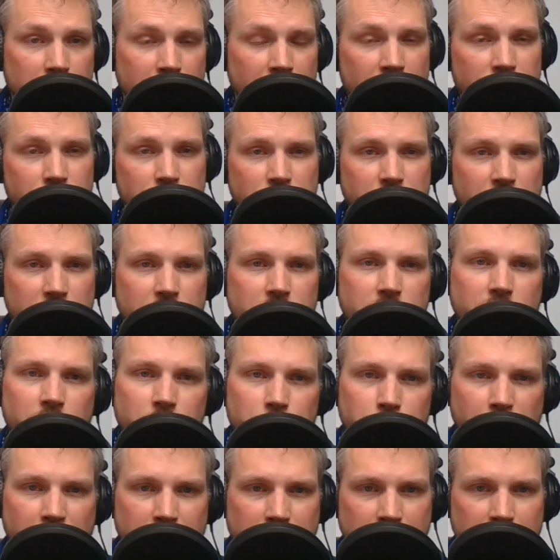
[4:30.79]
have us take a
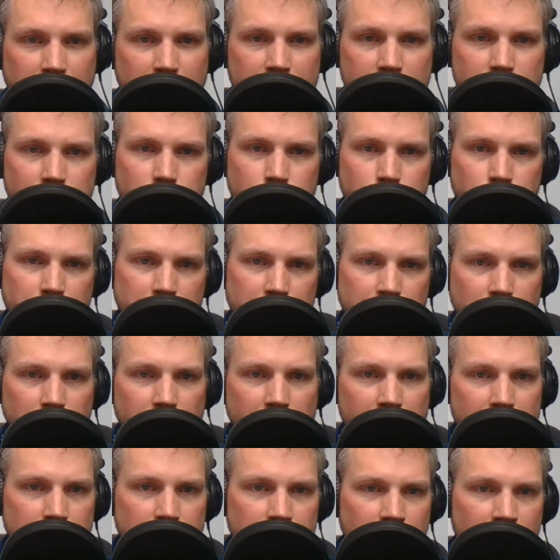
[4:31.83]
chiropractic history
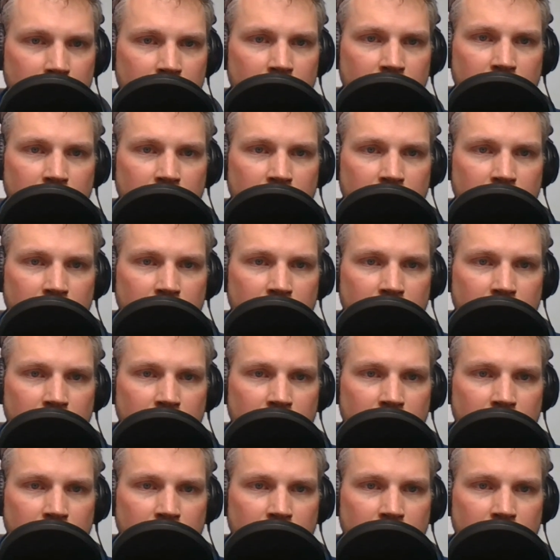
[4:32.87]
class.